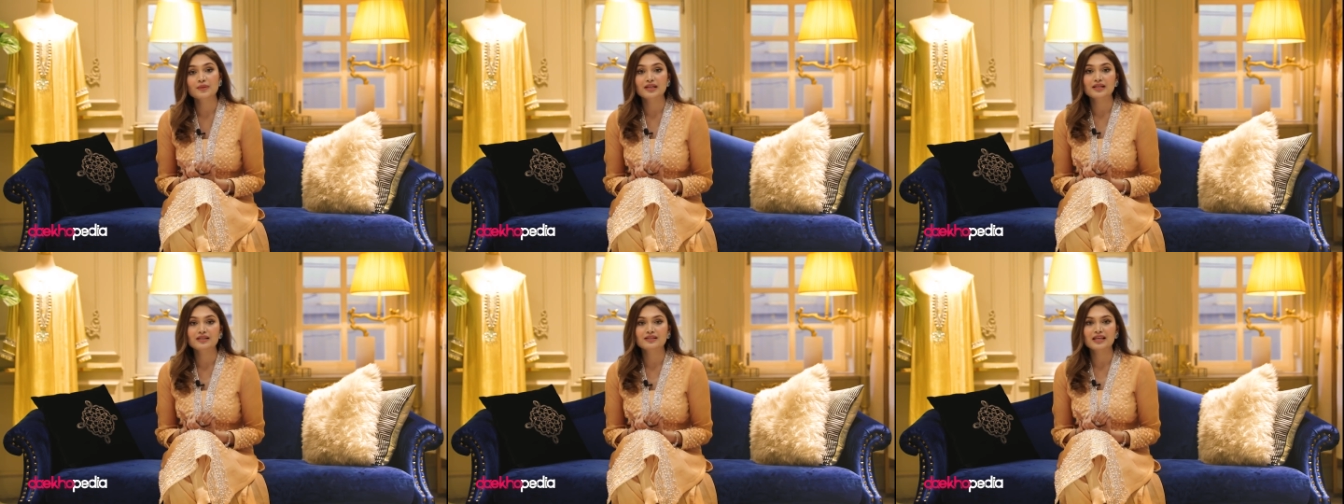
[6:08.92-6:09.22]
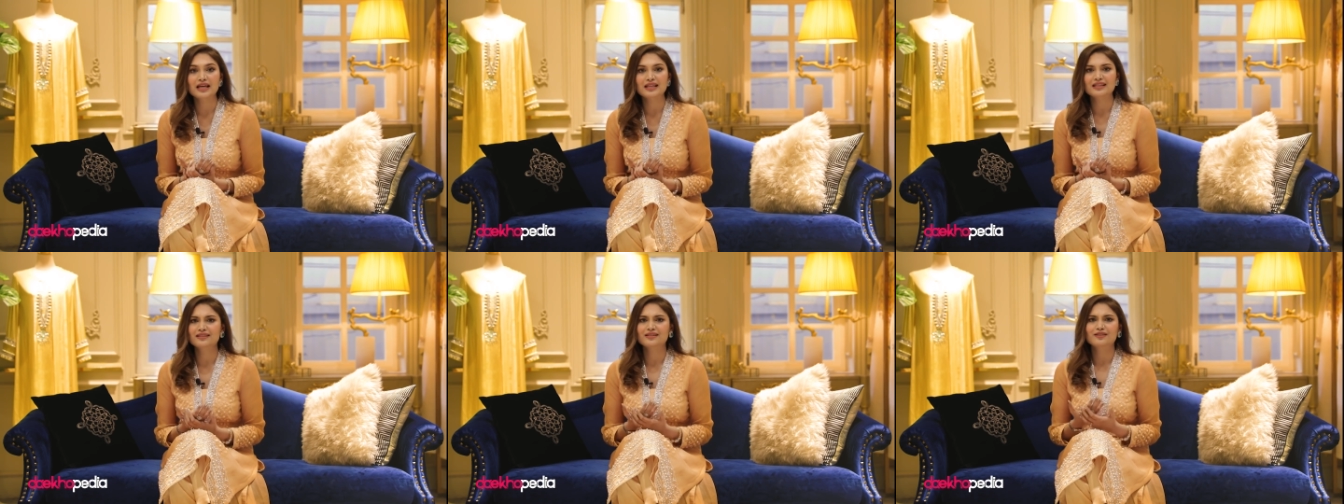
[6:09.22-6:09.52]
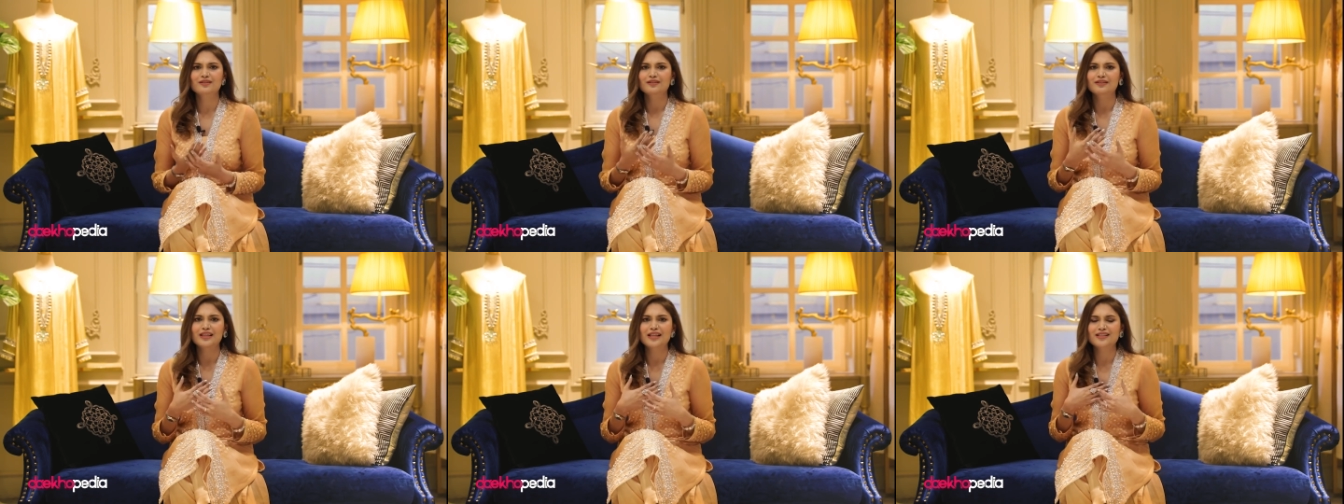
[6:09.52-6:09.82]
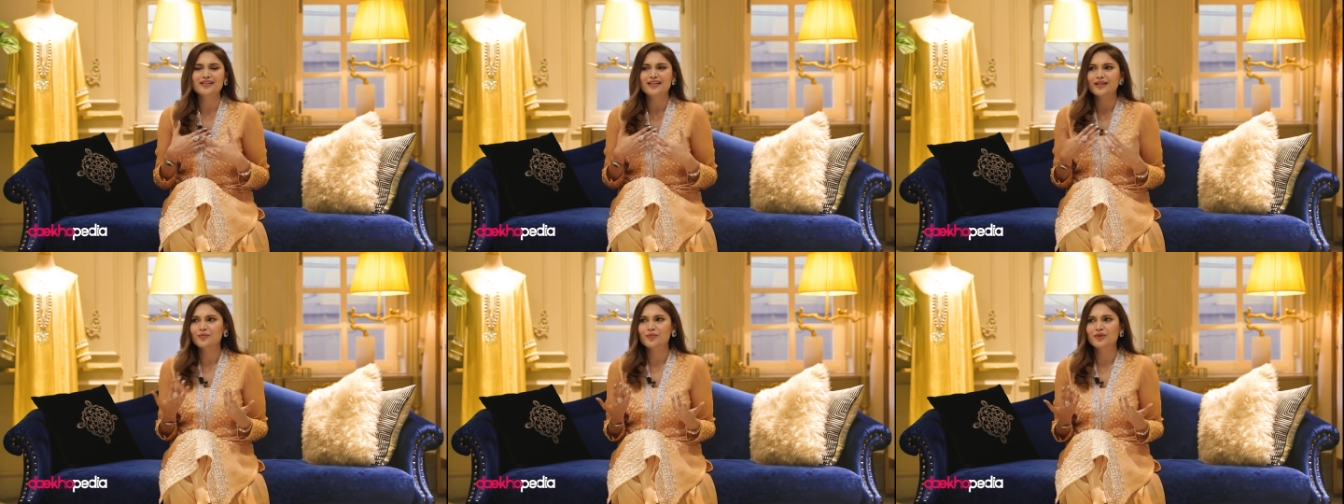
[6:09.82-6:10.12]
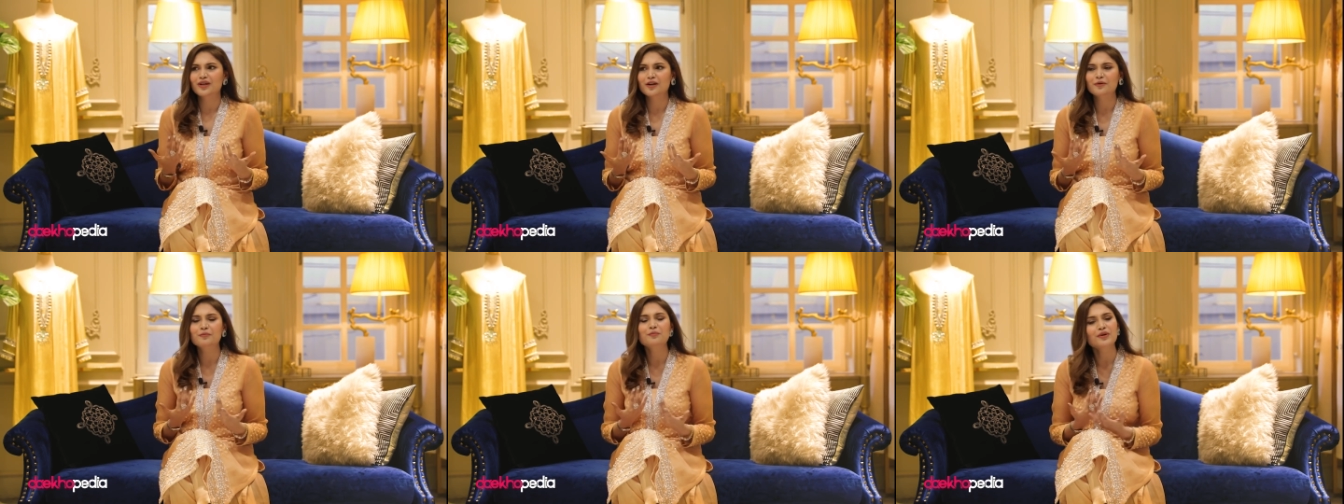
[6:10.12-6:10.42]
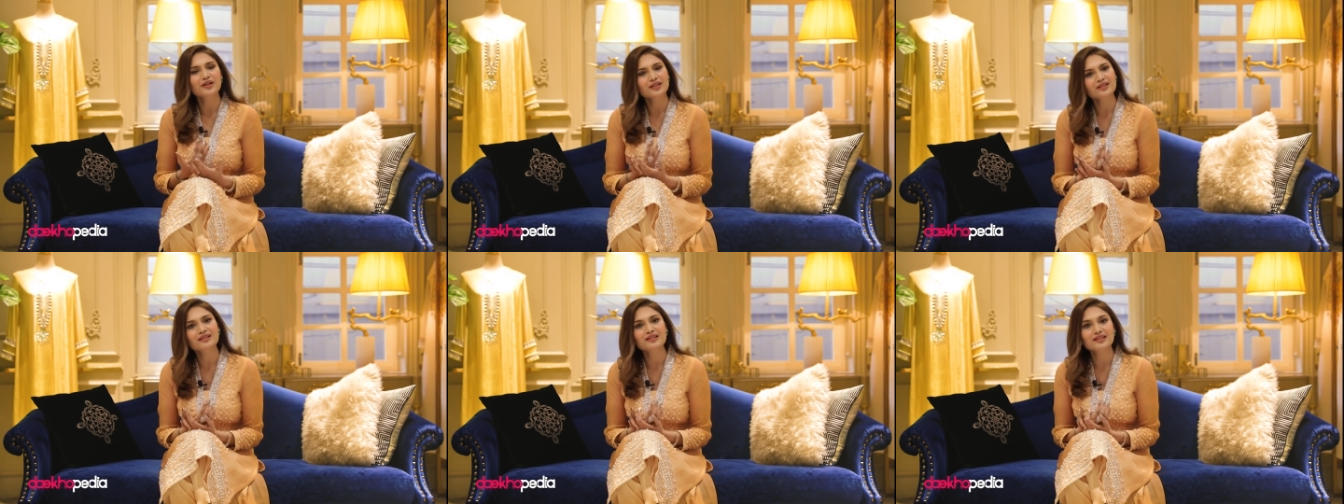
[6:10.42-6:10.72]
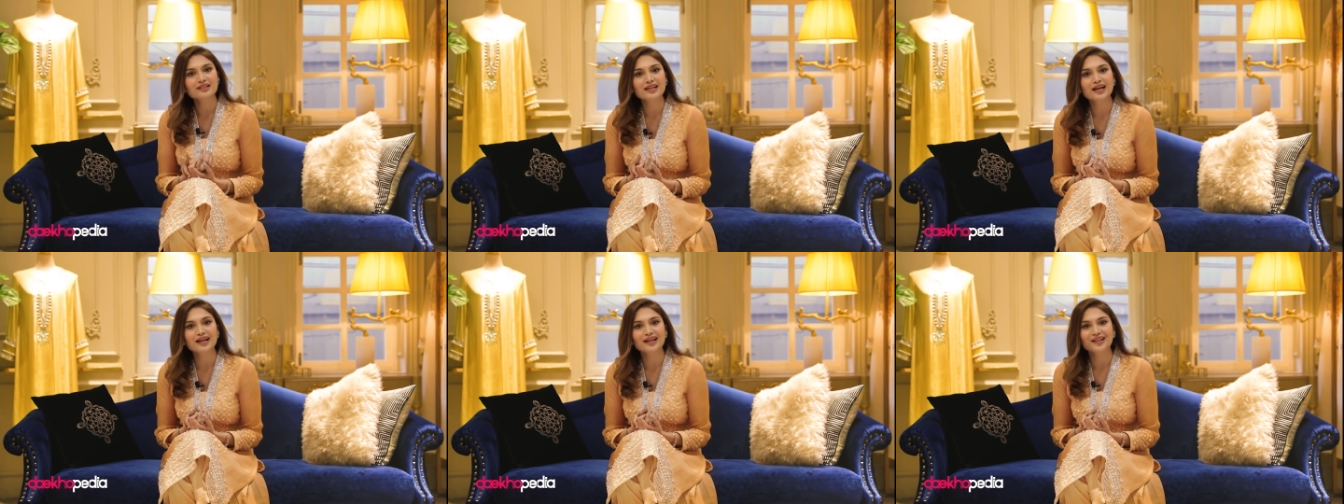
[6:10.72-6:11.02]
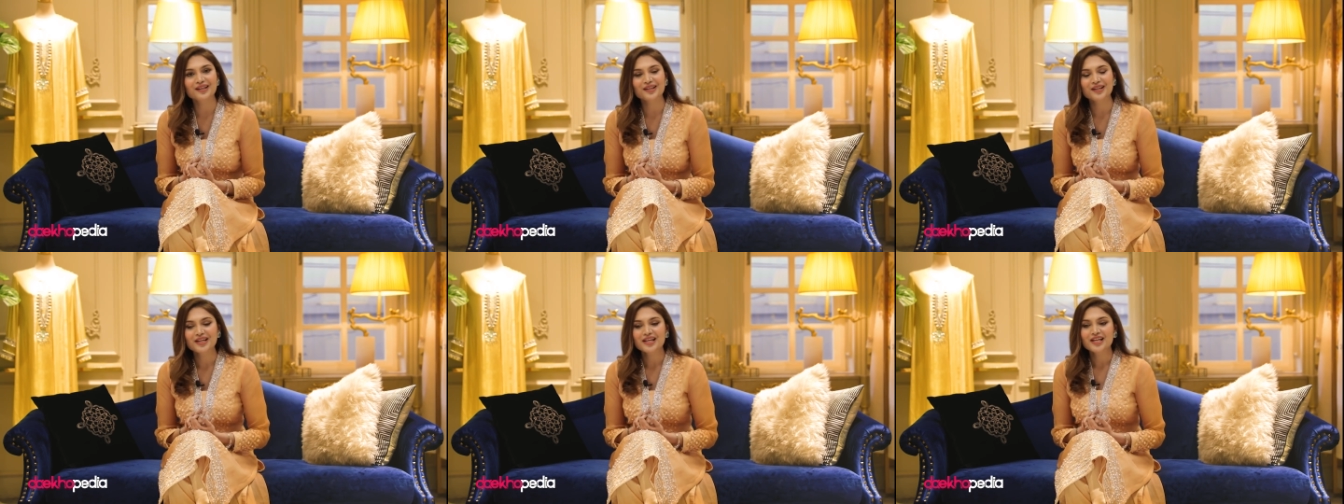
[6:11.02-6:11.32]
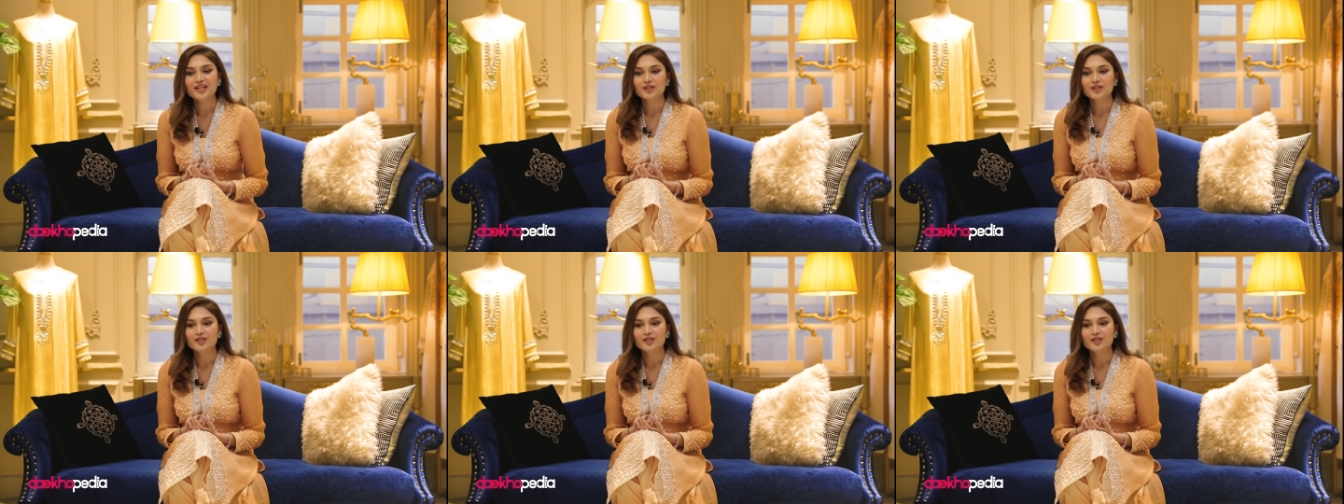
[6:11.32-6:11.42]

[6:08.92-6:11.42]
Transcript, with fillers: because that's, that's like what our personal style.